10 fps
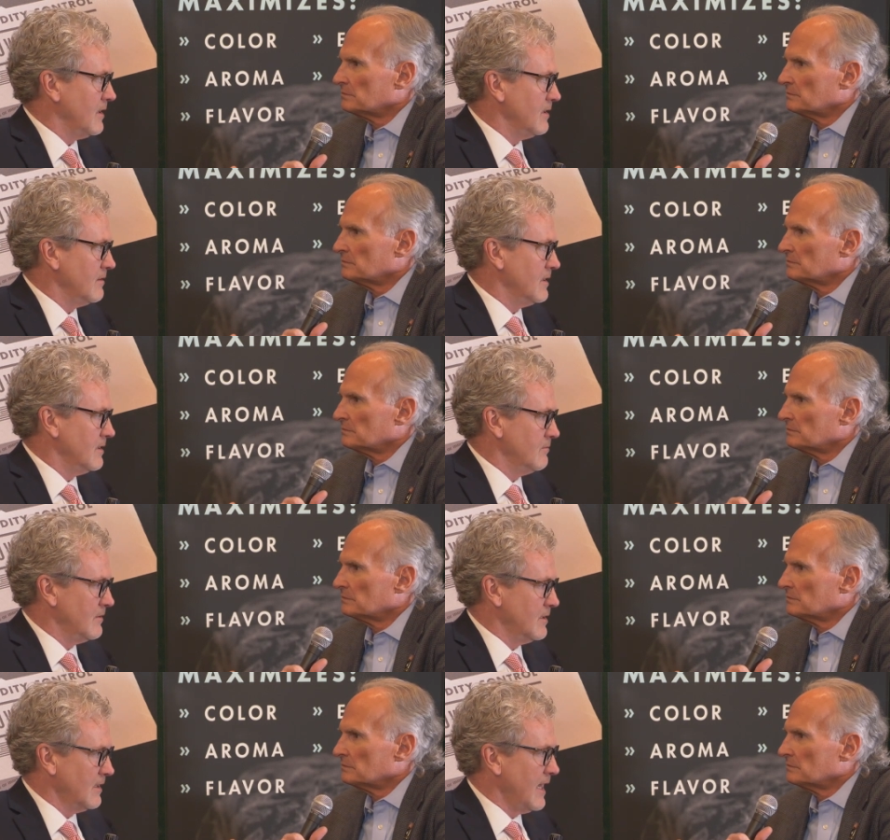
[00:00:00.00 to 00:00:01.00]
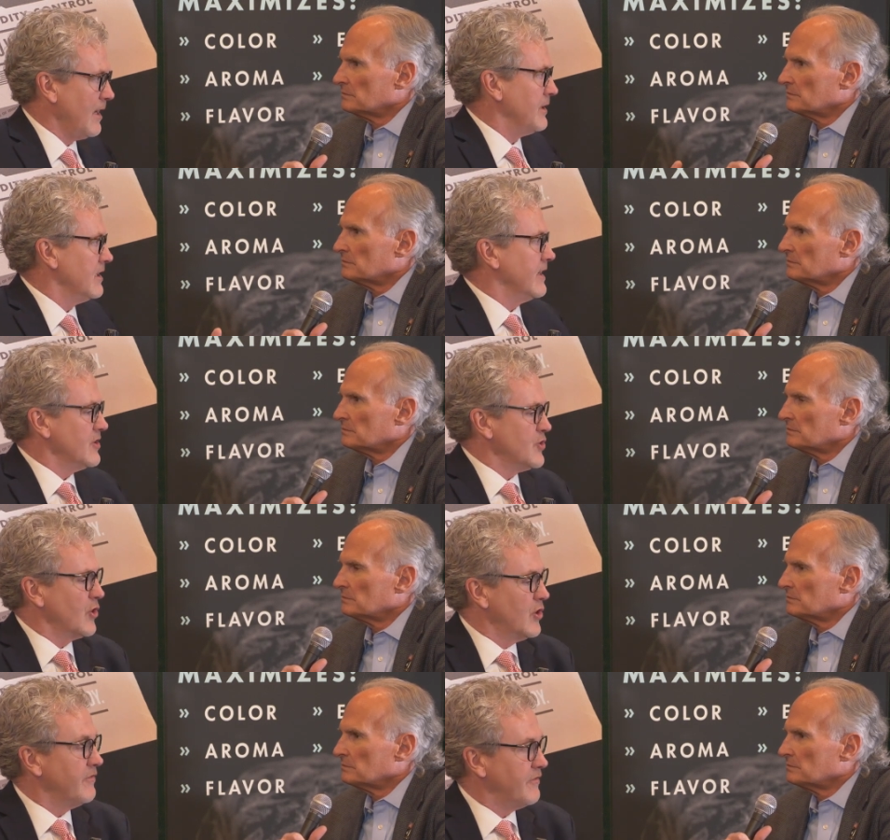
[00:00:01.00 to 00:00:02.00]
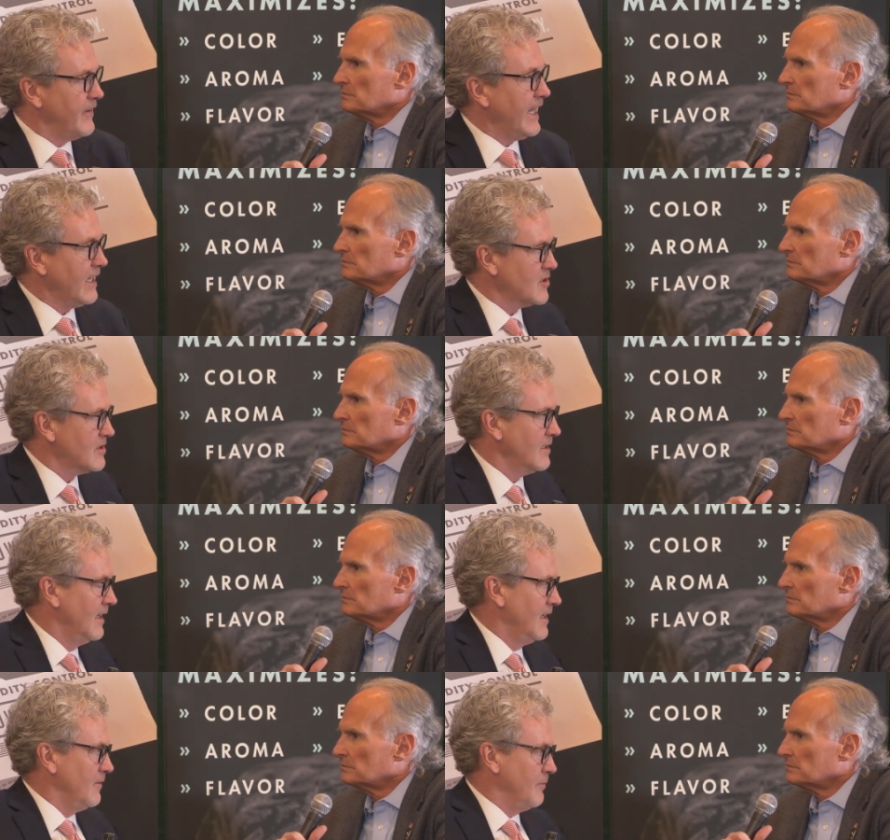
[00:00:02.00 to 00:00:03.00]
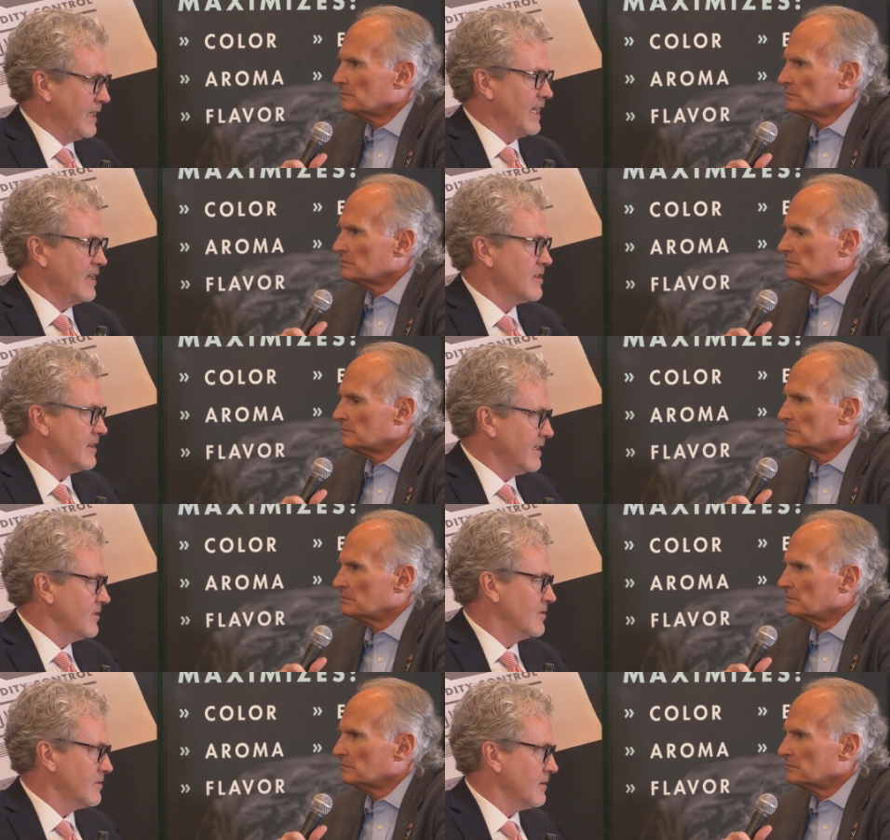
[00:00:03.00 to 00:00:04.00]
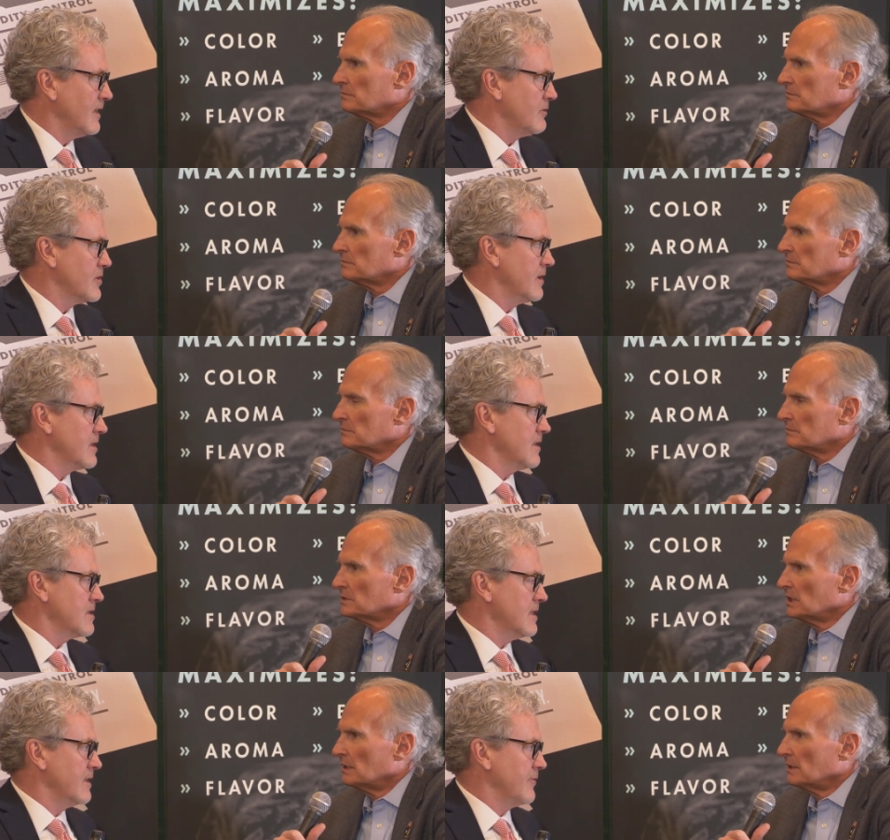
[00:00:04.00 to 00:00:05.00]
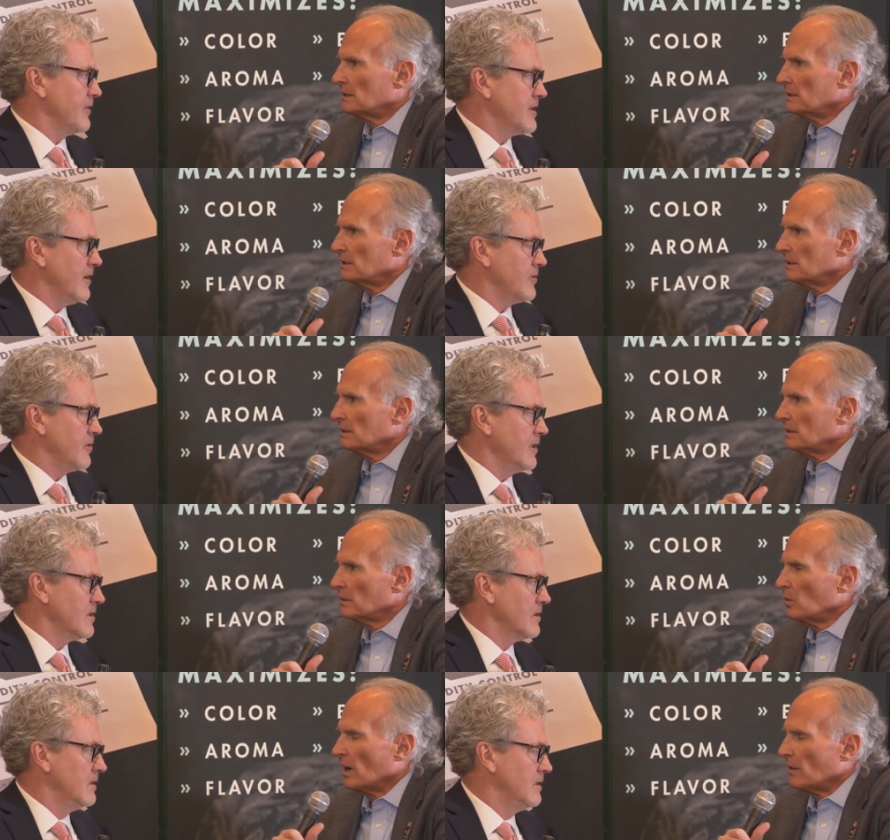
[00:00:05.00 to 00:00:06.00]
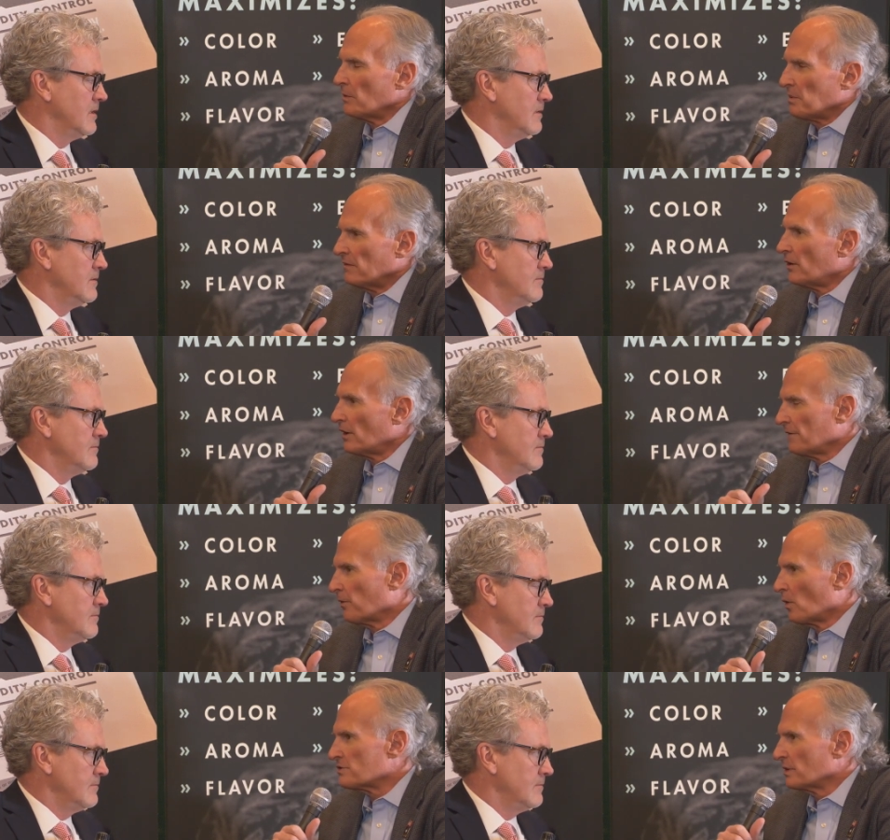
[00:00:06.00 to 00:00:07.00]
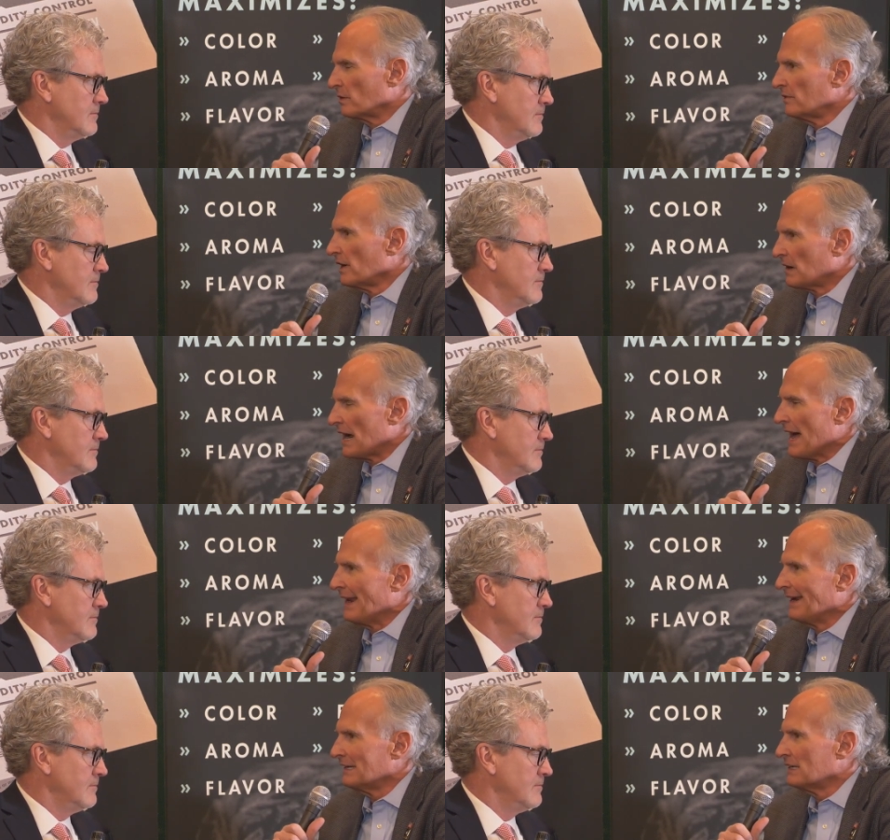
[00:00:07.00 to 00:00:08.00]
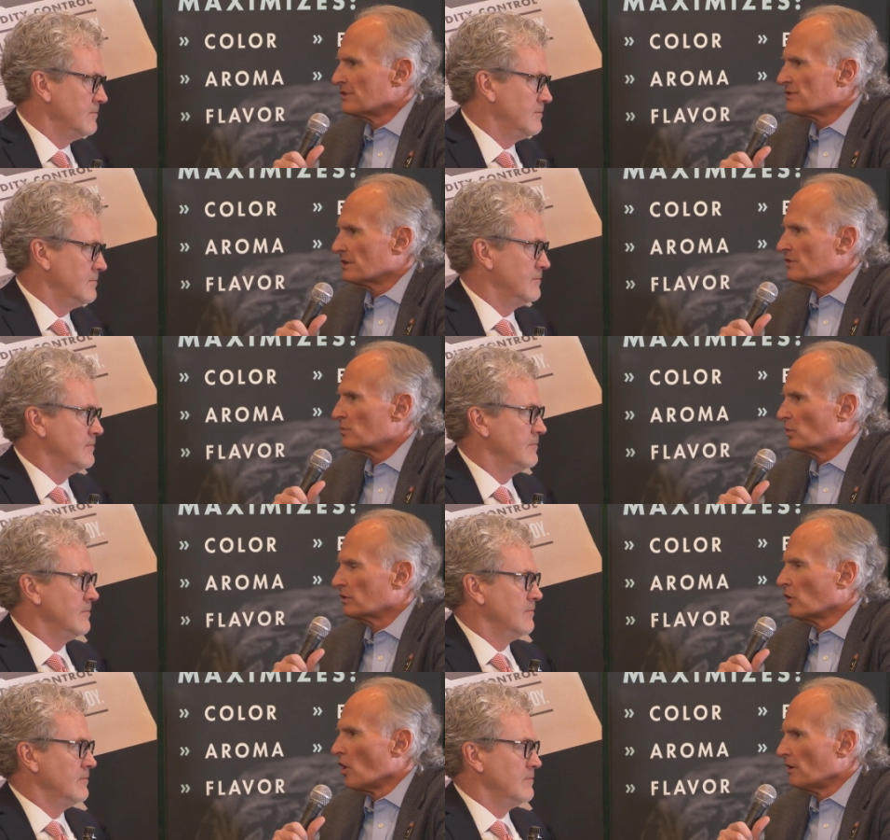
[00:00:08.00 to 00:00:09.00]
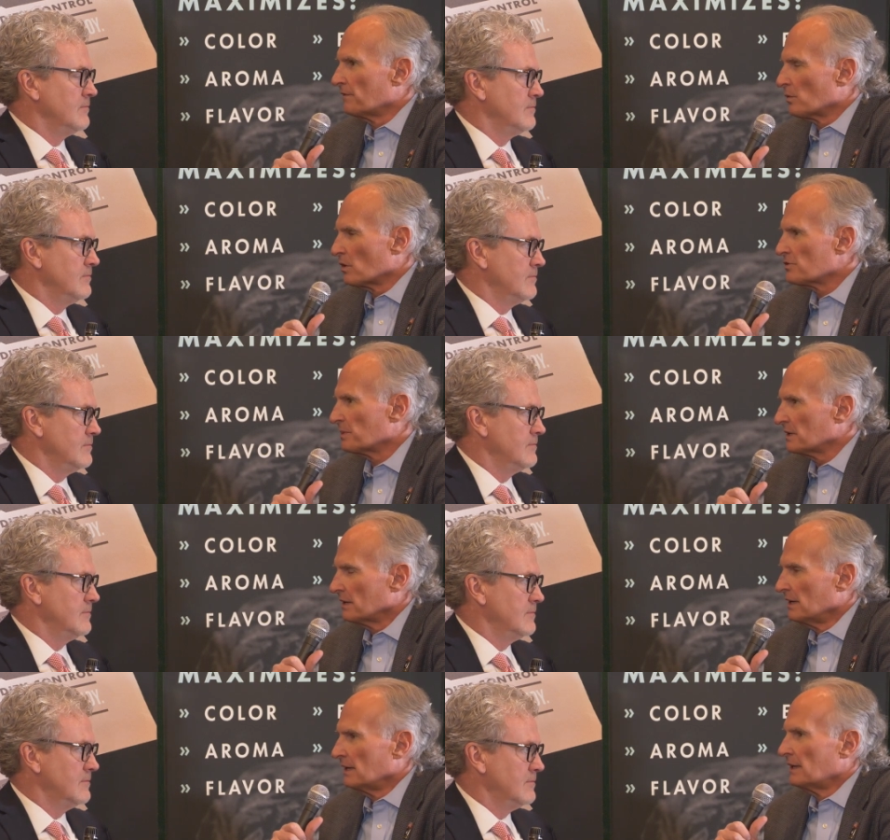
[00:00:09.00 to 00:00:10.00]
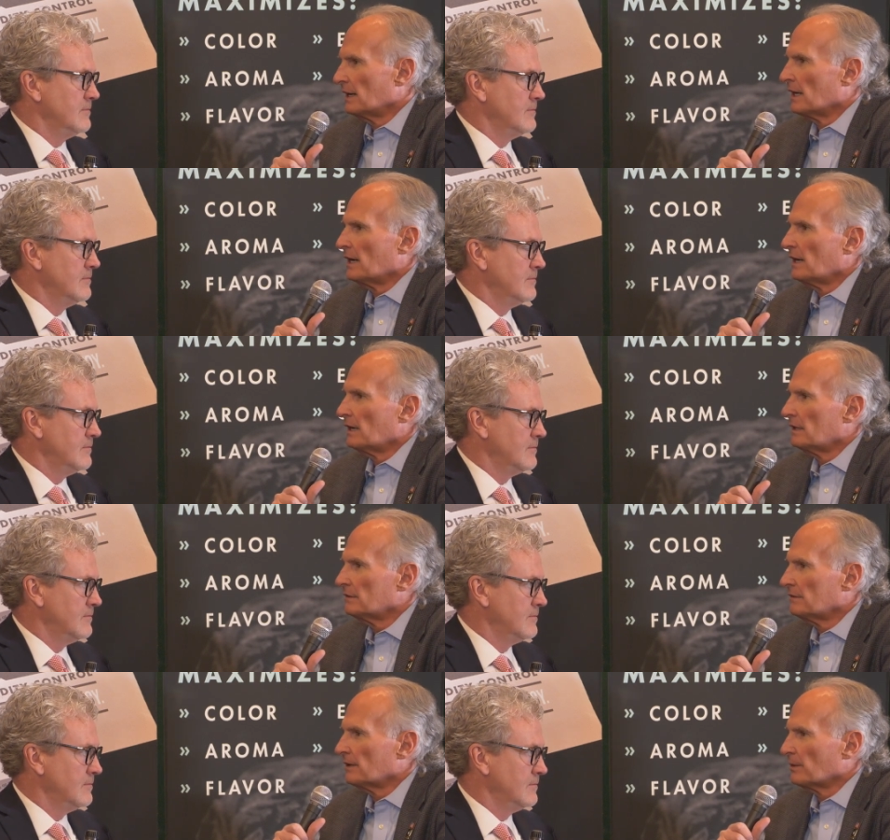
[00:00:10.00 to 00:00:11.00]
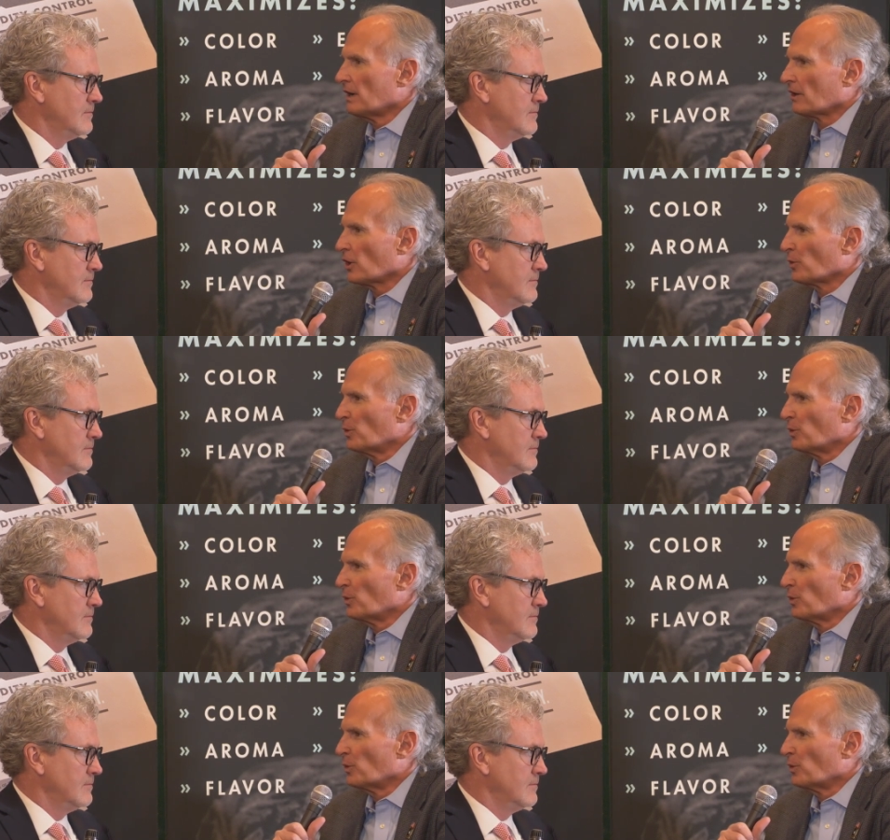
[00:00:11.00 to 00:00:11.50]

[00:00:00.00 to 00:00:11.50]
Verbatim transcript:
Speaker 1: of the, the, the liability that you could face because of these uh, restrictions in different territories?
Speaker 2: Well, we've been very fortunate. We've never had any incident with law enforcement. Uh, you know, knock on